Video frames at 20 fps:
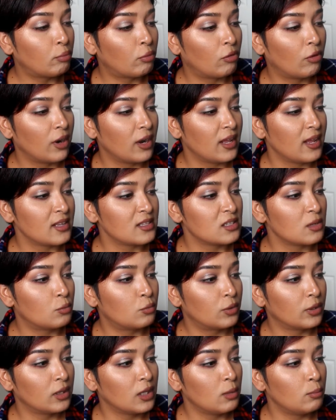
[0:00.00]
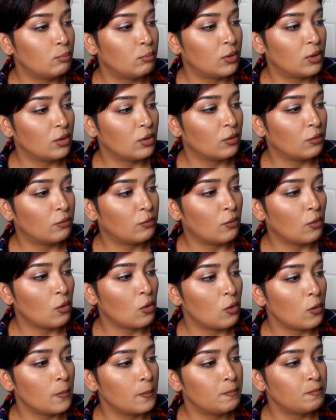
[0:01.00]
pretty it's a really
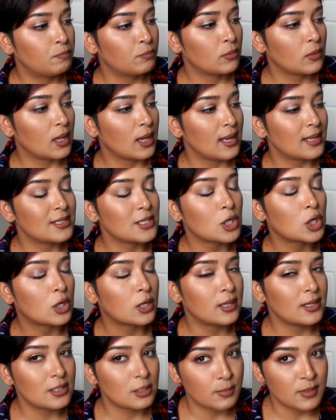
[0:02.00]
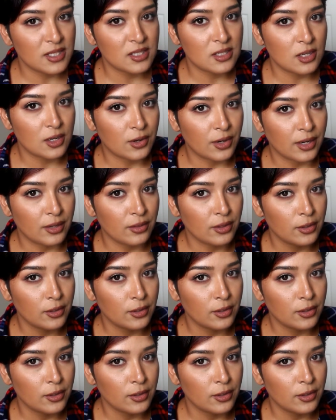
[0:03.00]
beautiful it's a christmassy green